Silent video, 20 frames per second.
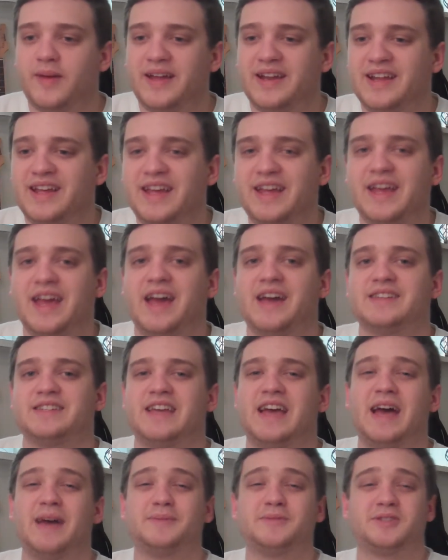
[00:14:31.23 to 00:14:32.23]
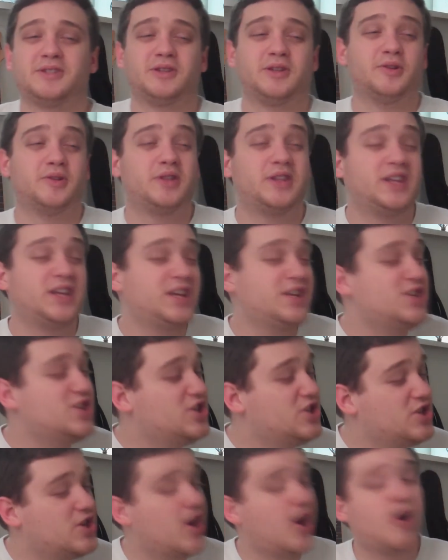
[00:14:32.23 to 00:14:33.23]
and he has absolutely
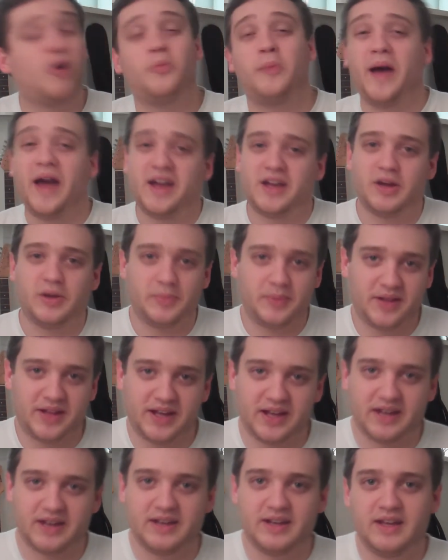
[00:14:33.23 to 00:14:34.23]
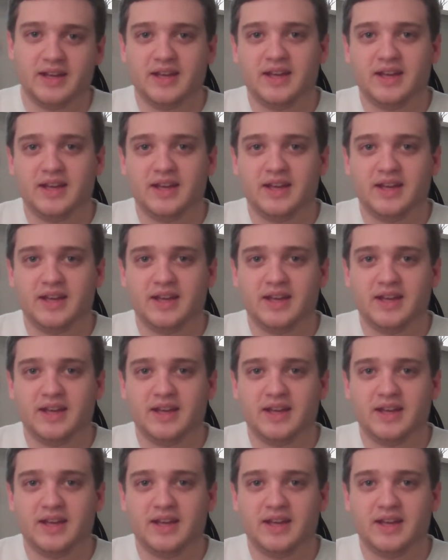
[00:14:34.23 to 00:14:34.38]
no backup plan.